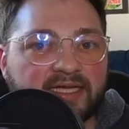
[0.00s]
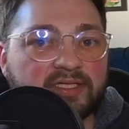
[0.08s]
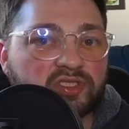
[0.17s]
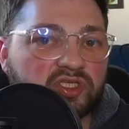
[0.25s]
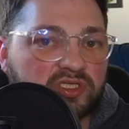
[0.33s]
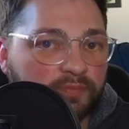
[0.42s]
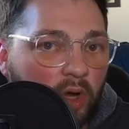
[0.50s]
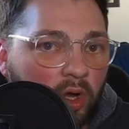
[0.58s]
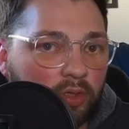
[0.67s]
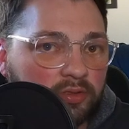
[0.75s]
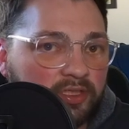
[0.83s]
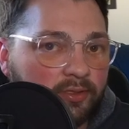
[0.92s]
a
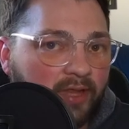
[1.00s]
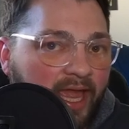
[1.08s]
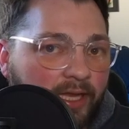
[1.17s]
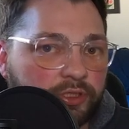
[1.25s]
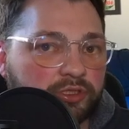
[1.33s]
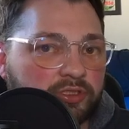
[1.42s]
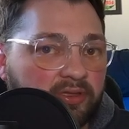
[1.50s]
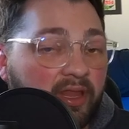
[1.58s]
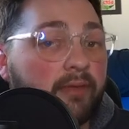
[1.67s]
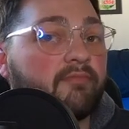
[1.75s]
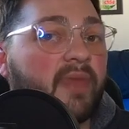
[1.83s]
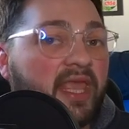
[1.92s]
small little engine
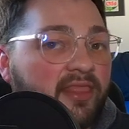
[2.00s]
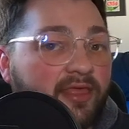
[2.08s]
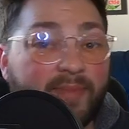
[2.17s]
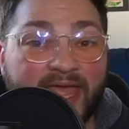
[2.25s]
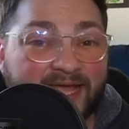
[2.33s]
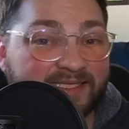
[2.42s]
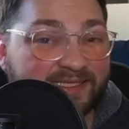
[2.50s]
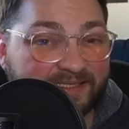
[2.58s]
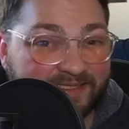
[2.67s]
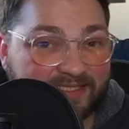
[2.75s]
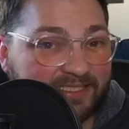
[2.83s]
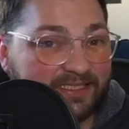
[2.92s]
that made them as
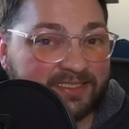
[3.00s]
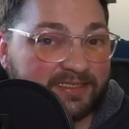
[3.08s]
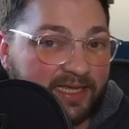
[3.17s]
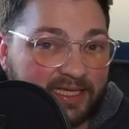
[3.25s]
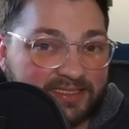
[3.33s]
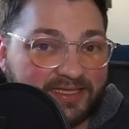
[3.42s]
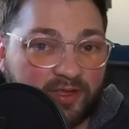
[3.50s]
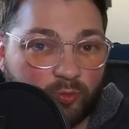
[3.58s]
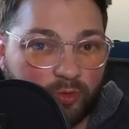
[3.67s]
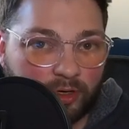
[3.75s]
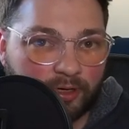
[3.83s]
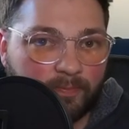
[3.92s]
consistent as they
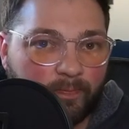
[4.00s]
were.